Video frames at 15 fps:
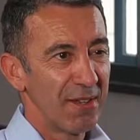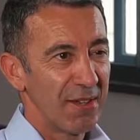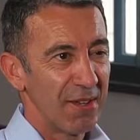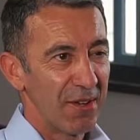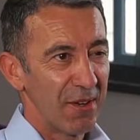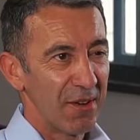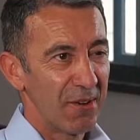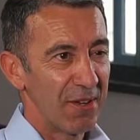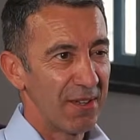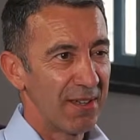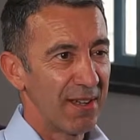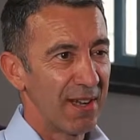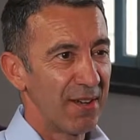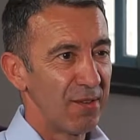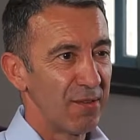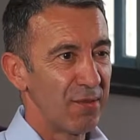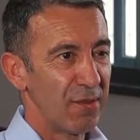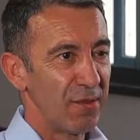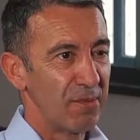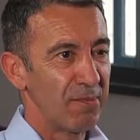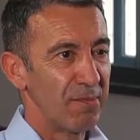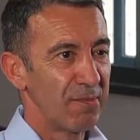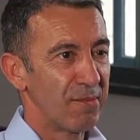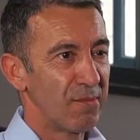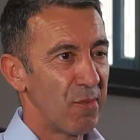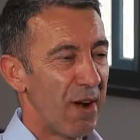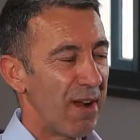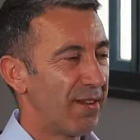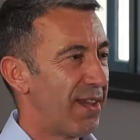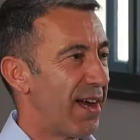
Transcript: you know, and a few wild